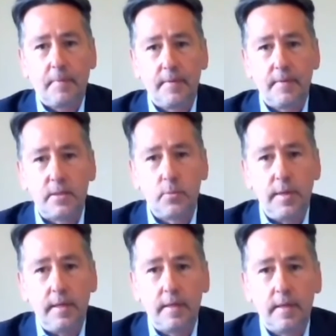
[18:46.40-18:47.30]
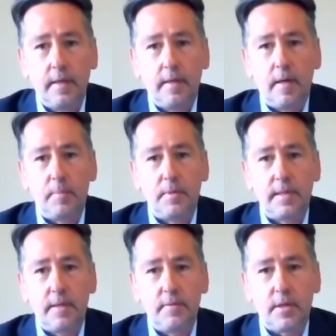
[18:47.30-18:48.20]
this week up and
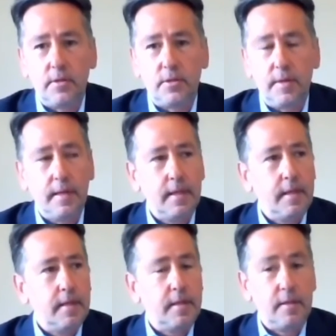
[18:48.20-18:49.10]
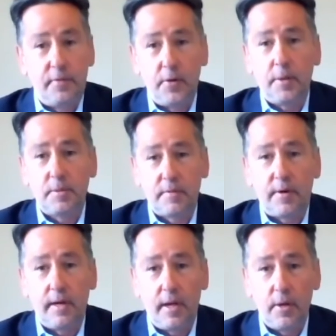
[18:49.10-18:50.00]
down the country. The volumes are
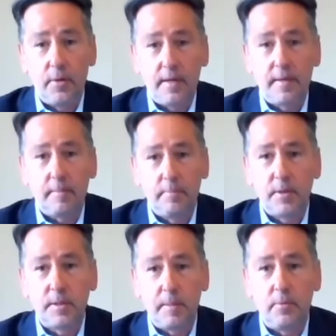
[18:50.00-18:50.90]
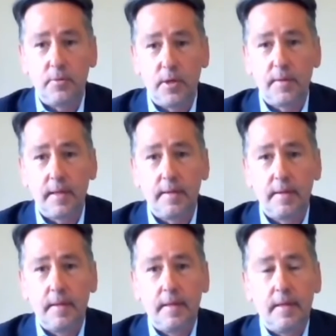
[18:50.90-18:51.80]
very low. I think most people know that,
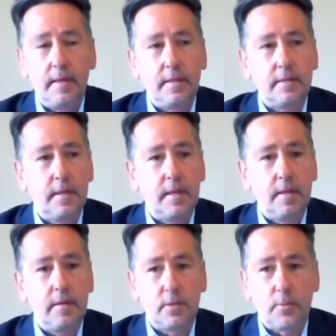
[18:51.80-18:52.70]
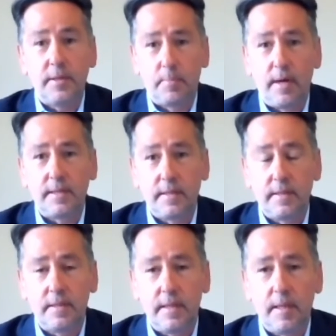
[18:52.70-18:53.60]
and it's quite depressing
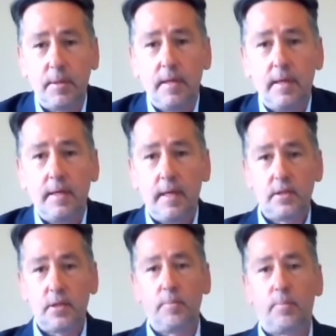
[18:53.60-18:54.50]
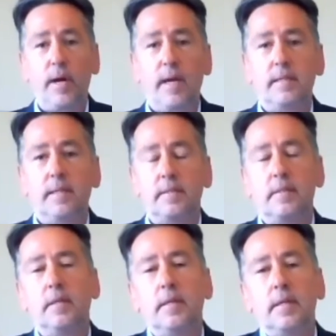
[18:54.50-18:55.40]
to see, but it's a good
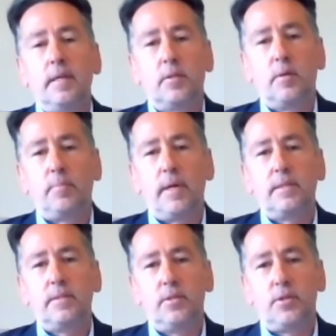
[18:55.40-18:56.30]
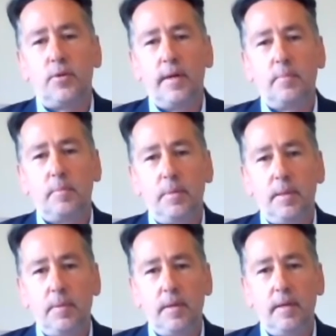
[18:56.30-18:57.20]
practice. It's good practice to trade with
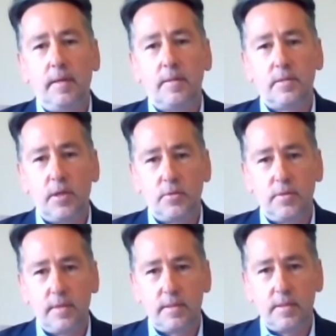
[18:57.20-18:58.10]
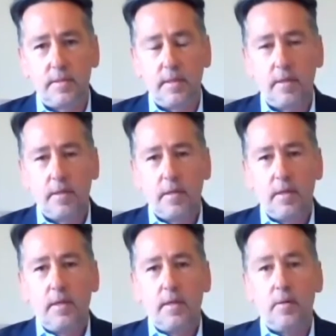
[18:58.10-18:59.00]
PPE and social distancing,
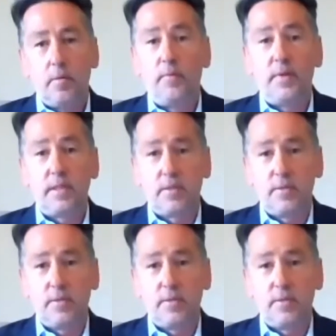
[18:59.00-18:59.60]
or physical